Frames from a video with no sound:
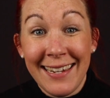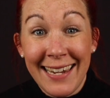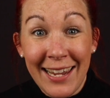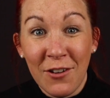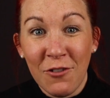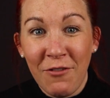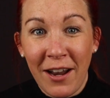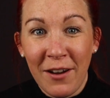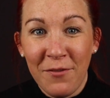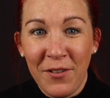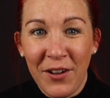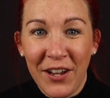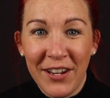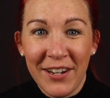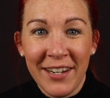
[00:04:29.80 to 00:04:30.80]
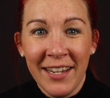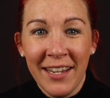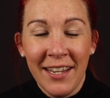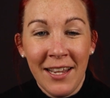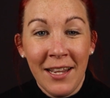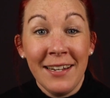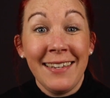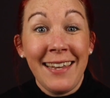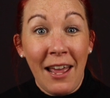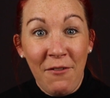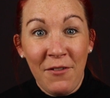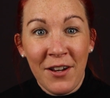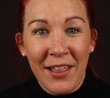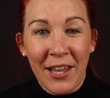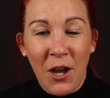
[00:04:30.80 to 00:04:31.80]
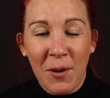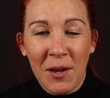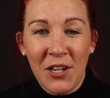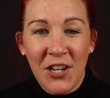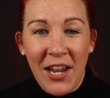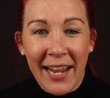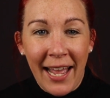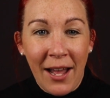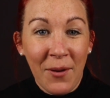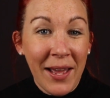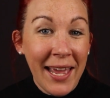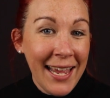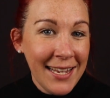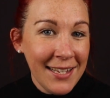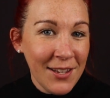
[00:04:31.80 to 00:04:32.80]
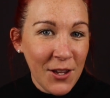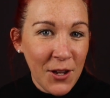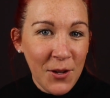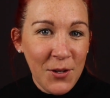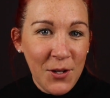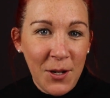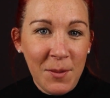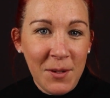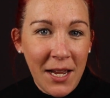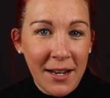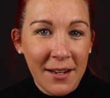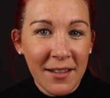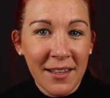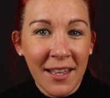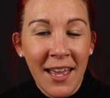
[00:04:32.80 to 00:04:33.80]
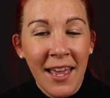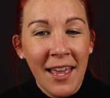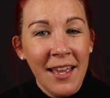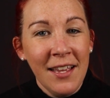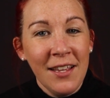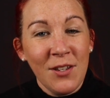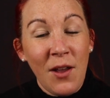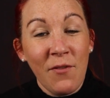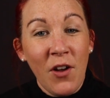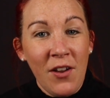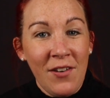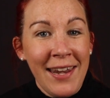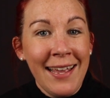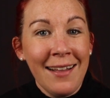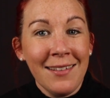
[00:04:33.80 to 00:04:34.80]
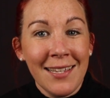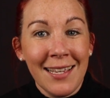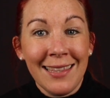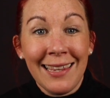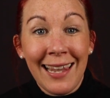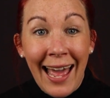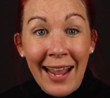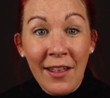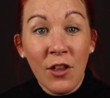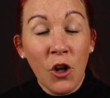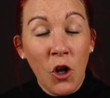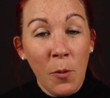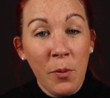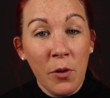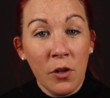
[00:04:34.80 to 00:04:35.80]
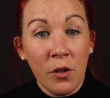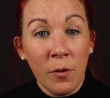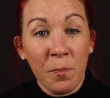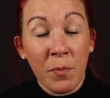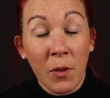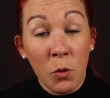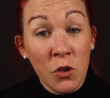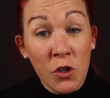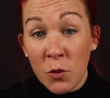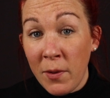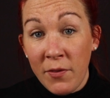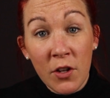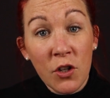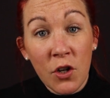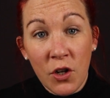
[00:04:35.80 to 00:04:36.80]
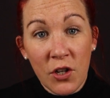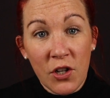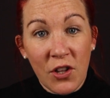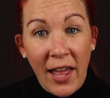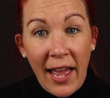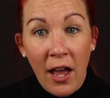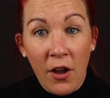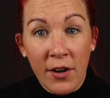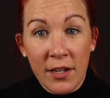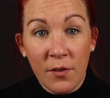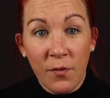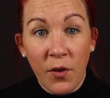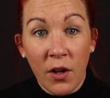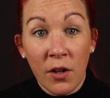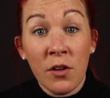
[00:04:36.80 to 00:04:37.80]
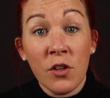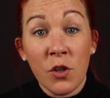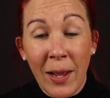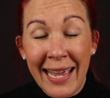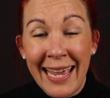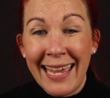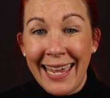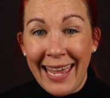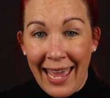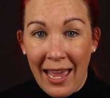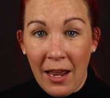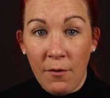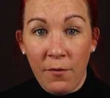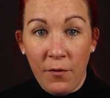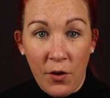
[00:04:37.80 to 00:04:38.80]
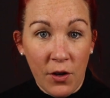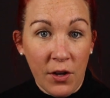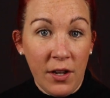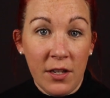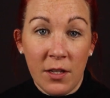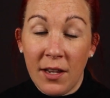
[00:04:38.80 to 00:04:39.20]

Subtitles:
Neil Redfern. Definitely go and check out his YouTube channel. So I've got Neil to light the couple just with the torchlight on his phone so I can gain focus,